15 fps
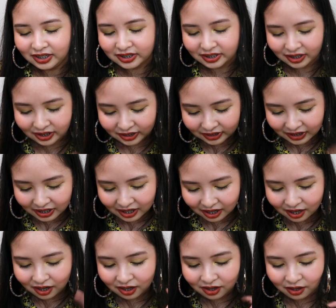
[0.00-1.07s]
Sa
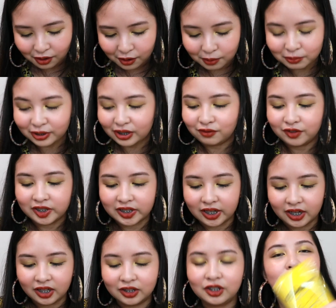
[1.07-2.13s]
kanilang gift
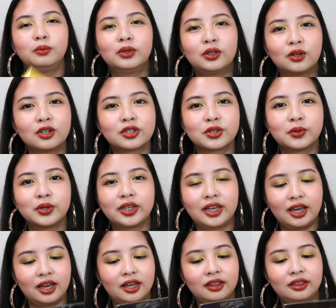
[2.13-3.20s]
set, you will also
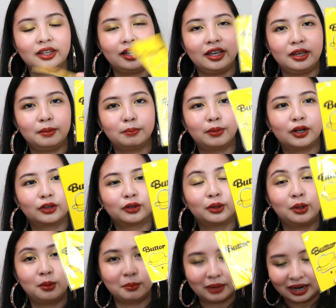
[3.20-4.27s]
get a
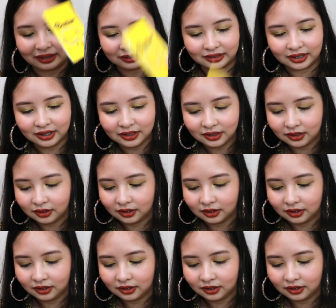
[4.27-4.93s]
butter magnet.